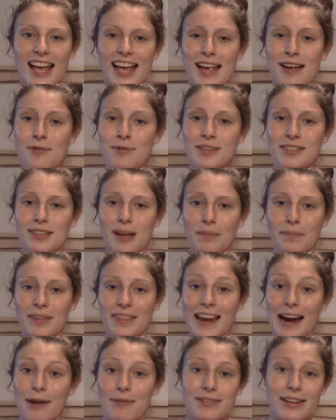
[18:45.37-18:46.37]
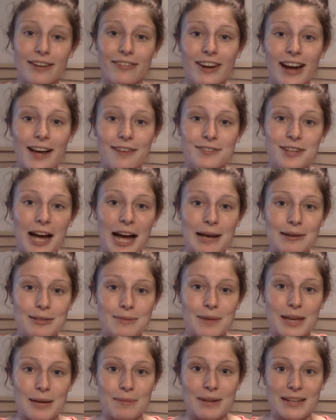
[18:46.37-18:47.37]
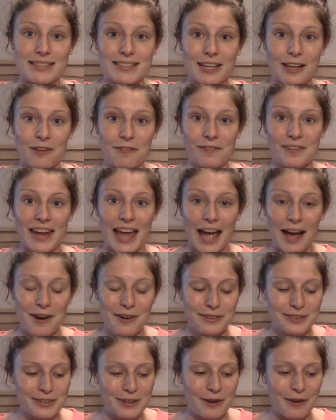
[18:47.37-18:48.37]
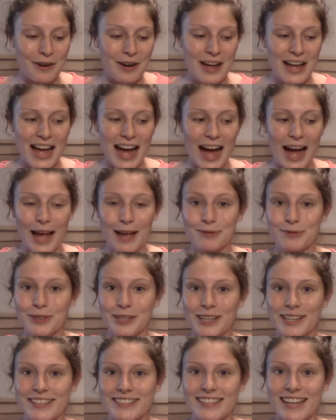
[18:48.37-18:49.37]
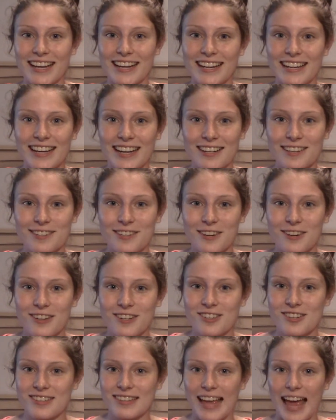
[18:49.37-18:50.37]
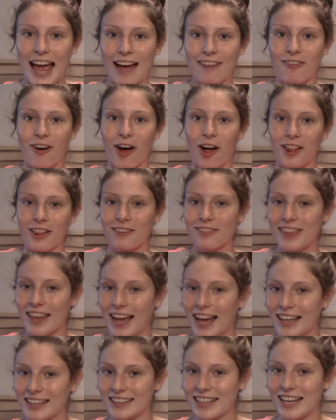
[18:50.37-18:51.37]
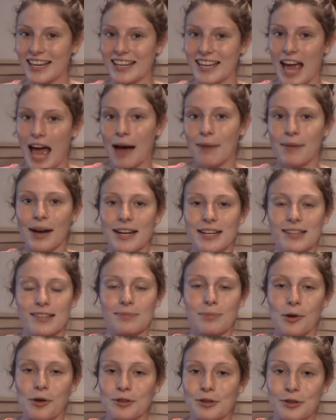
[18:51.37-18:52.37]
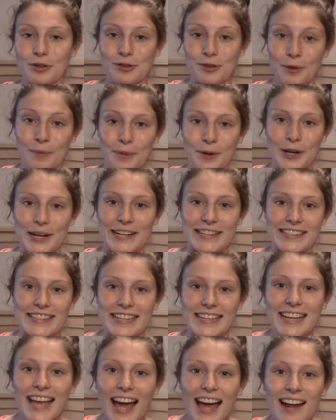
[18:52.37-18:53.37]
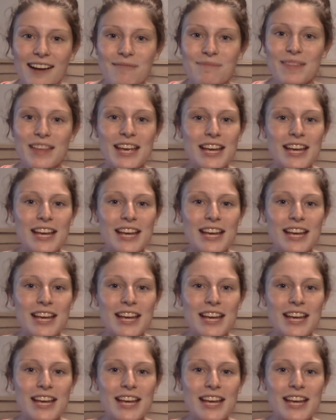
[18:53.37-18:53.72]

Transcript: It was something that I would never have time to make myself now, so I'm really excited next year to just have all of that like at my disposal, super easy to get.